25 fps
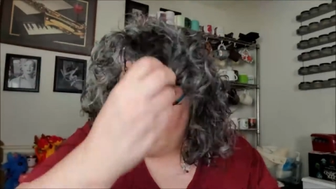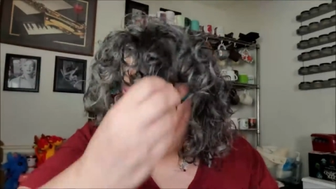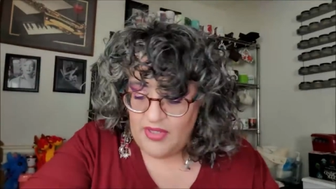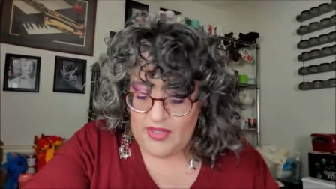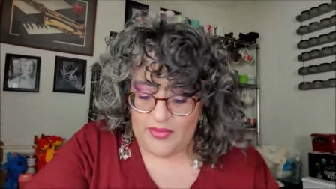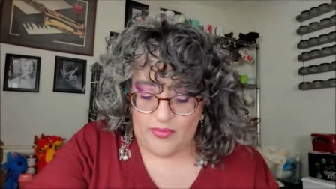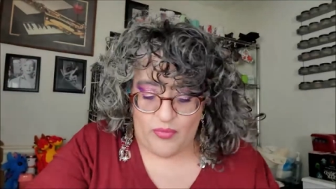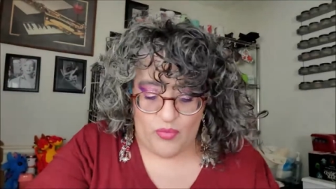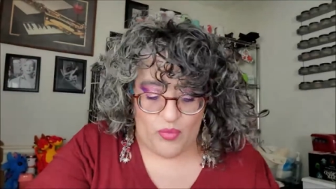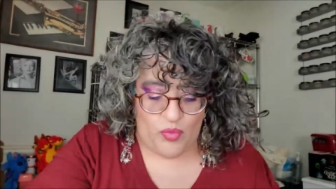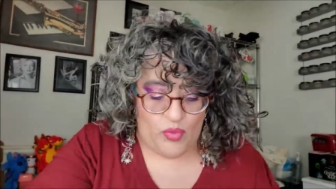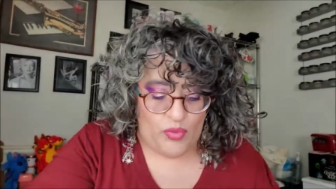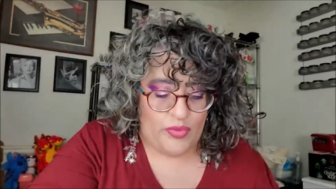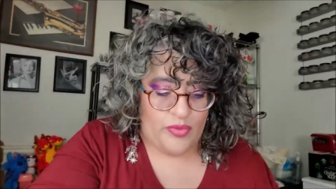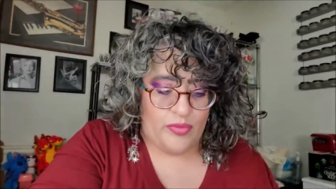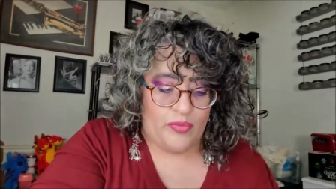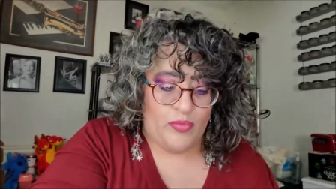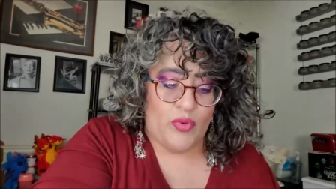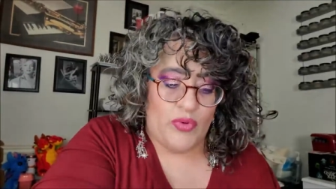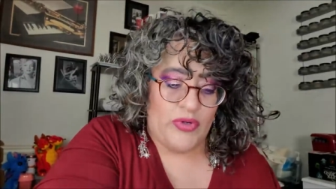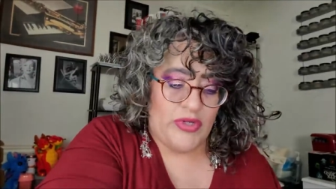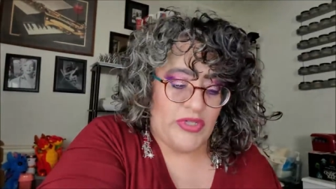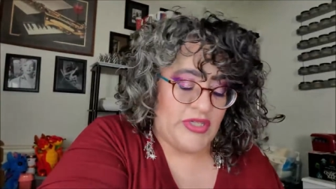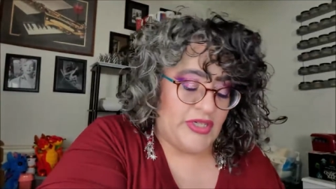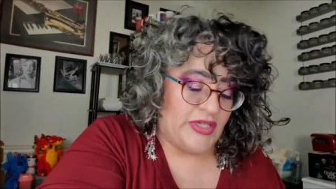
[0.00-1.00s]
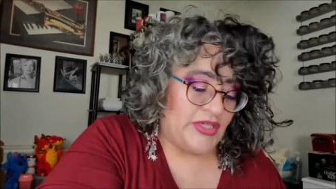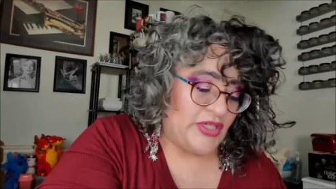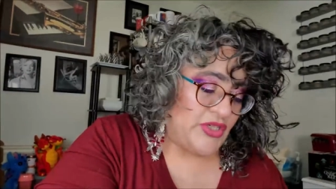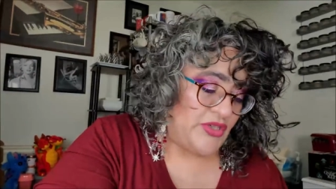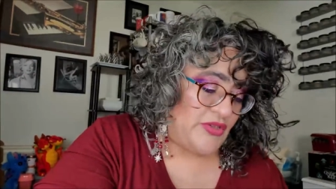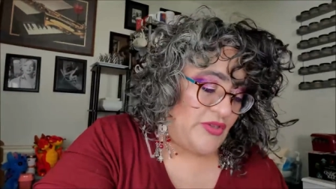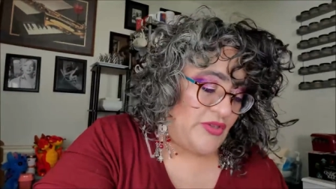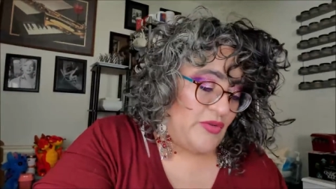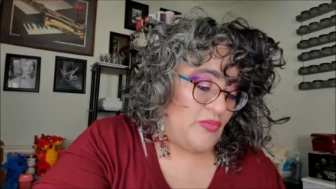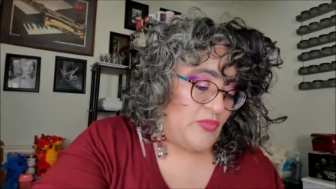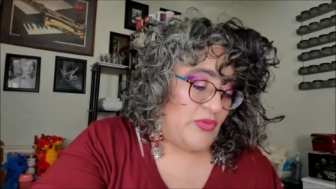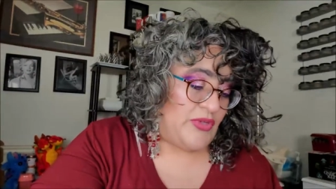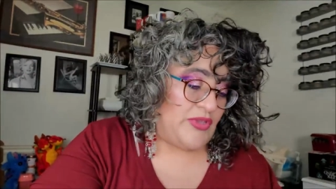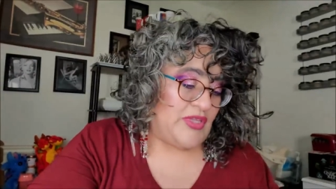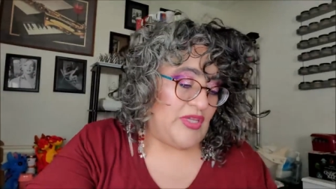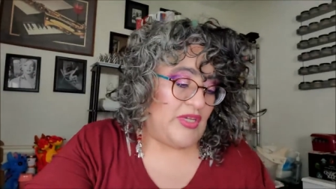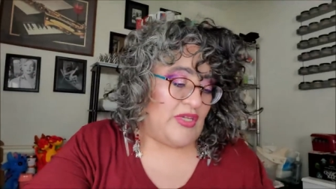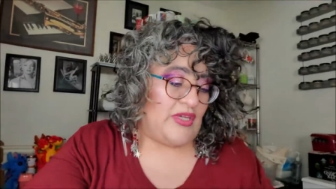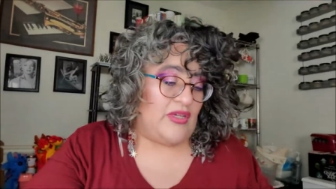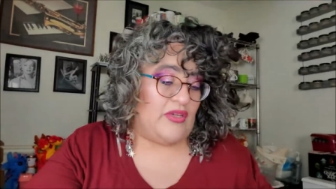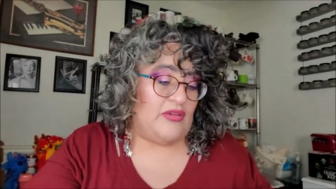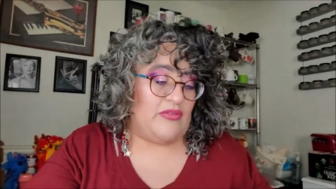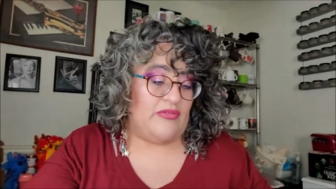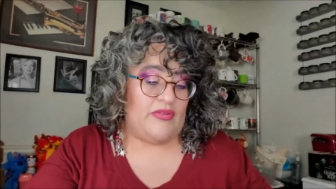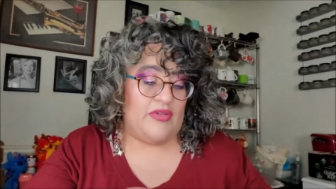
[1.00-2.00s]
I'm worth more attention than what they
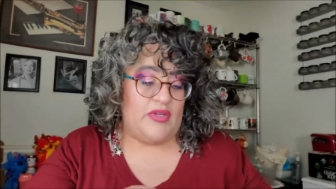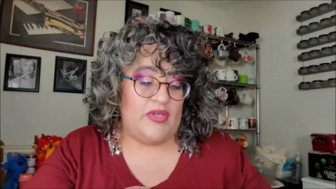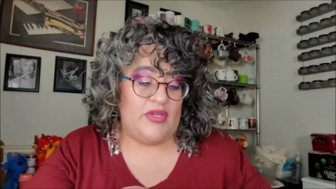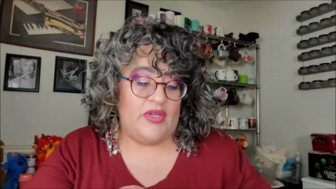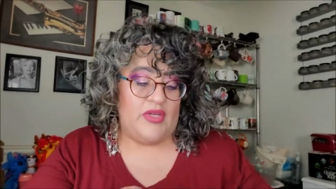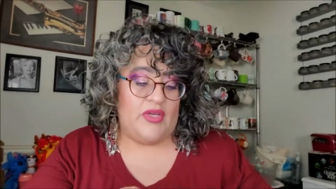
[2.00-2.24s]
give.